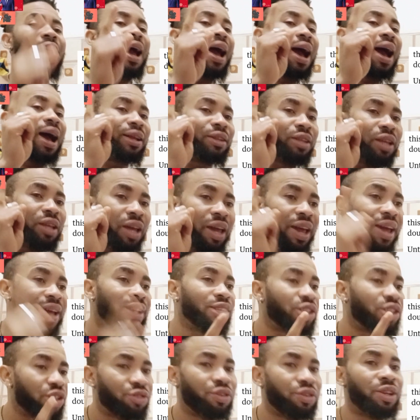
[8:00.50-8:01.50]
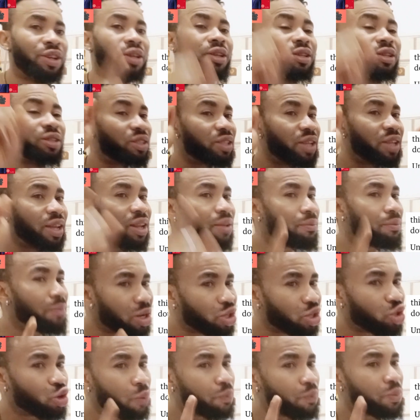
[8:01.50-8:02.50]
and the X-ray, still they
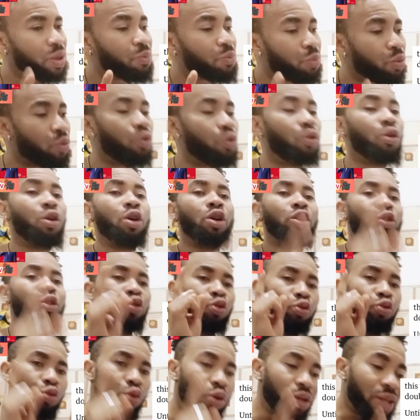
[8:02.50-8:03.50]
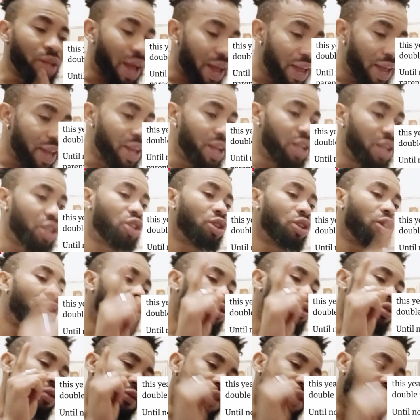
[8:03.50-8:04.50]
measure people to know their age,
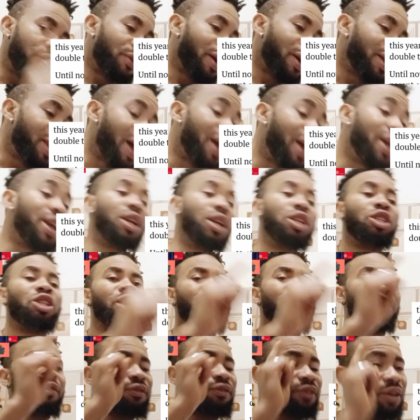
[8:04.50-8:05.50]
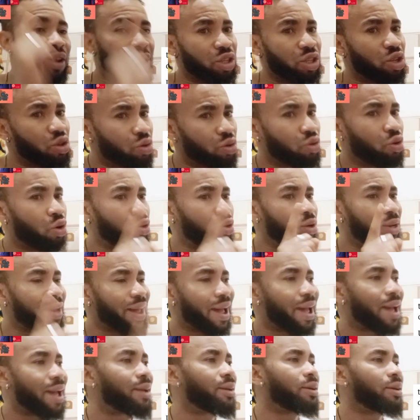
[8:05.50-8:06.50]
to verify their age, and if they find out, say you go
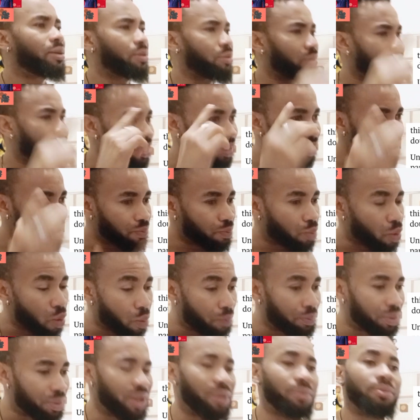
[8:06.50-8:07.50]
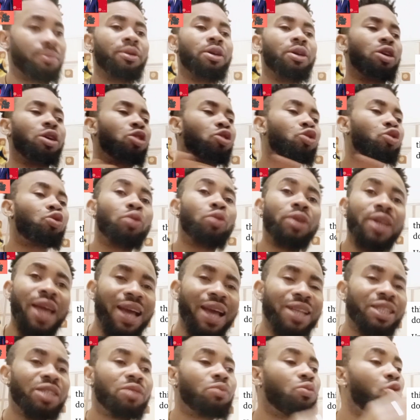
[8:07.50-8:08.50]
lie, that's the problem. So,
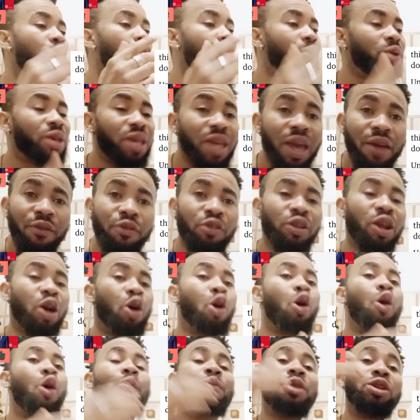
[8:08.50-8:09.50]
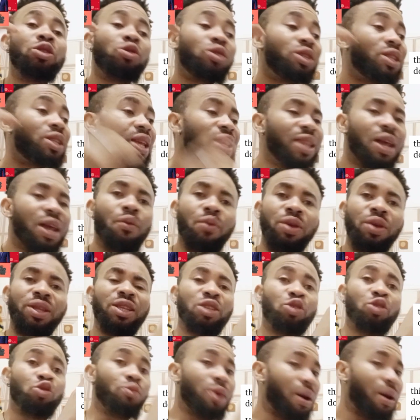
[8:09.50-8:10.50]
guys, we'll be careful now. Update today, now when
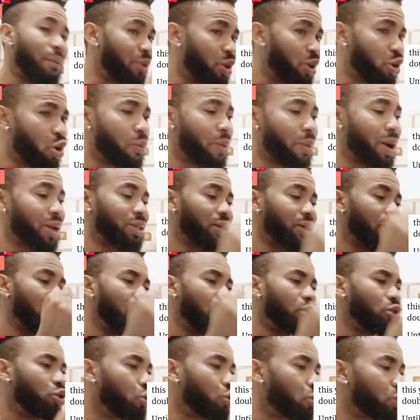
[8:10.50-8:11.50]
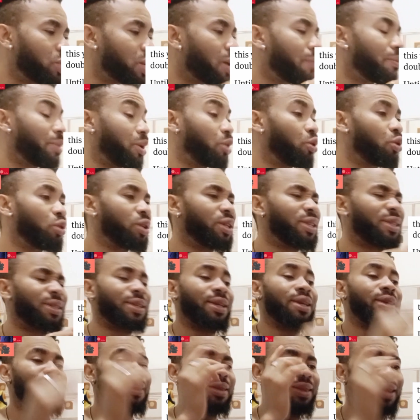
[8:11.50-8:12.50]
this woman break come out, Georgia Meloni
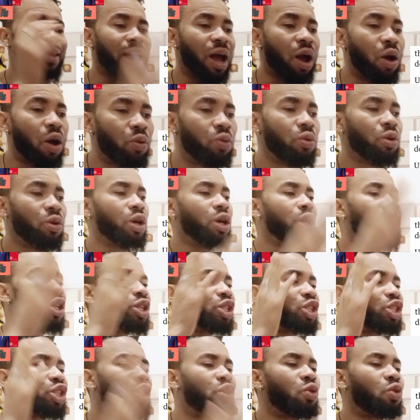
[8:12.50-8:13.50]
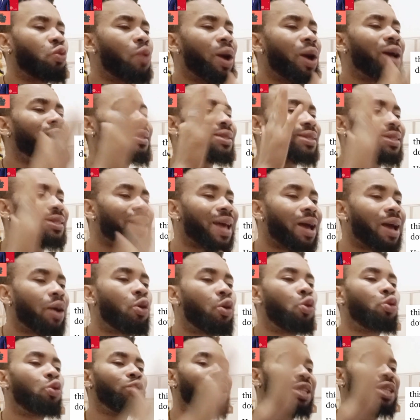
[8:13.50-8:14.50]
say now, she want
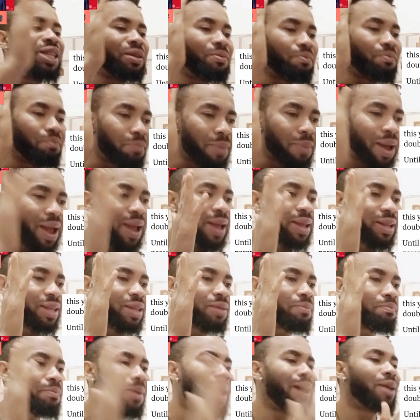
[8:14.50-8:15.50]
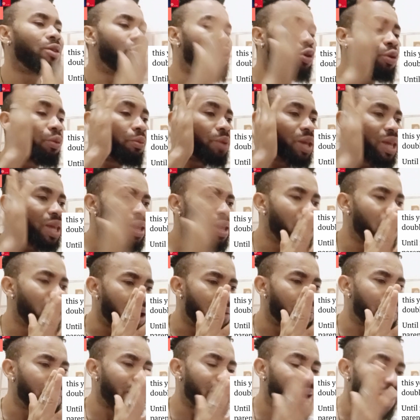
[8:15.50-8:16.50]
tackle the minor
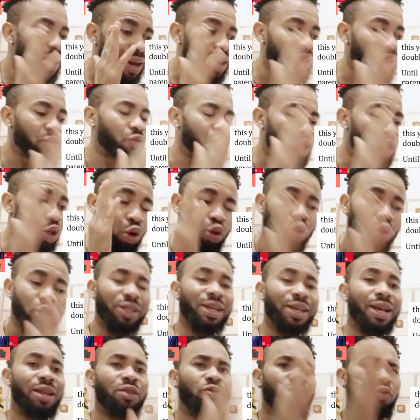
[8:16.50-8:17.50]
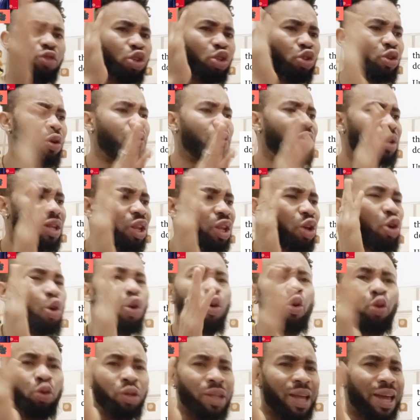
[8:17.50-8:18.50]
migrants for the countryside. This one would they call
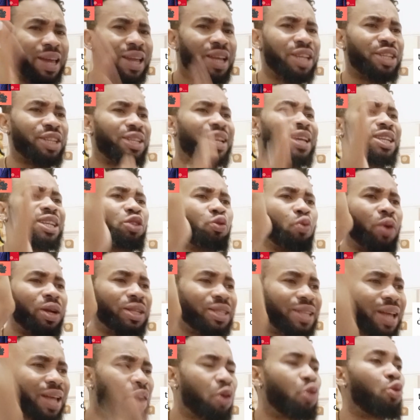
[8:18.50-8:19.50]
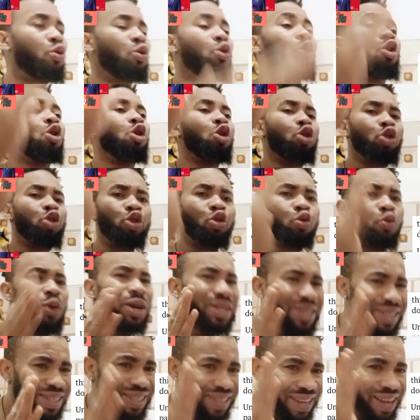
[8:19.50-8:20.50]
underage. Now she want tackle. You will
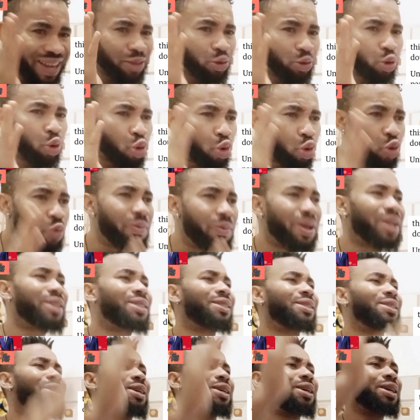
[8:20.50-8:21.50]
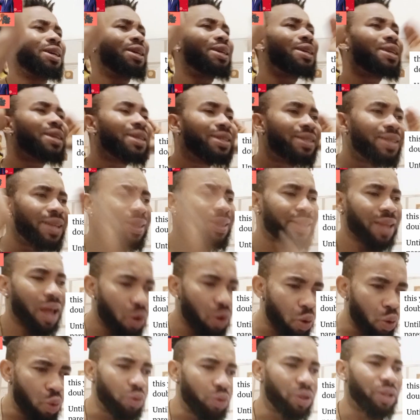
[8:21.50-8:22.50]
still get documents. He say
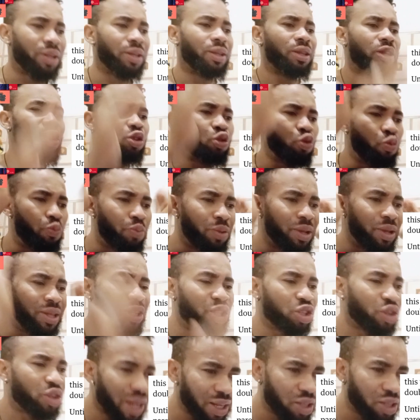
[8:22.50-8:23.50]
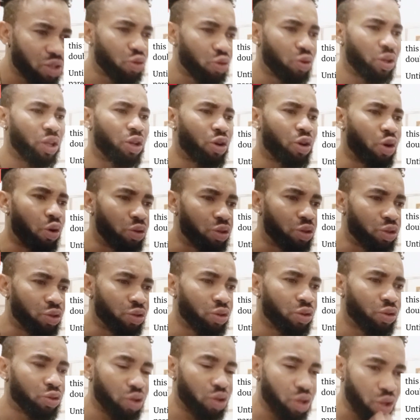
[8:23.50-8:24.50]
tackling. You be threat to
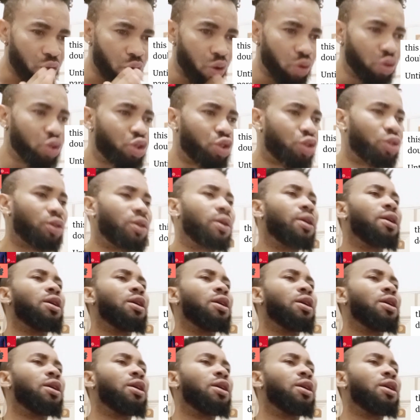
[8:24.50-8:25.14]
the country.